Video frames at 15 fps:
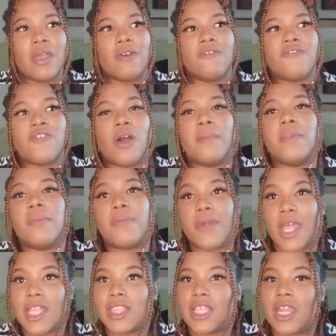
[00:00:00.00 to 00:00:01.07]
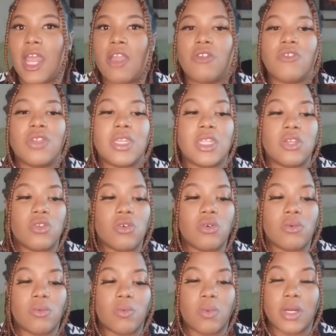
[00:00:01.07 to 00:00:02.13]
from a brand that I already know
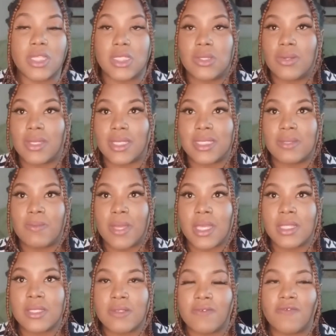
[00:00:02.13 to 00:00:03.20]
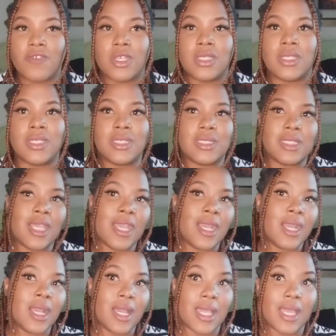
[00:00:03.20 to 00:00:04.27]
what to expect versus
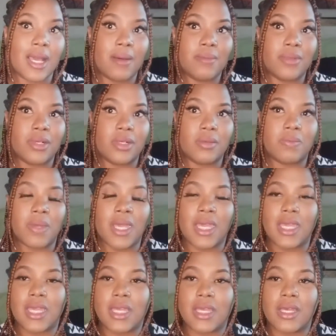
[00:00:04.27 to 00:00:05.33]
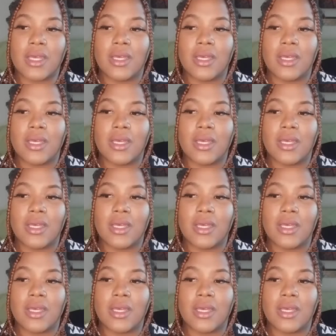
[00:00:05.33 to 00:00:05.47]
taking a gamble, paying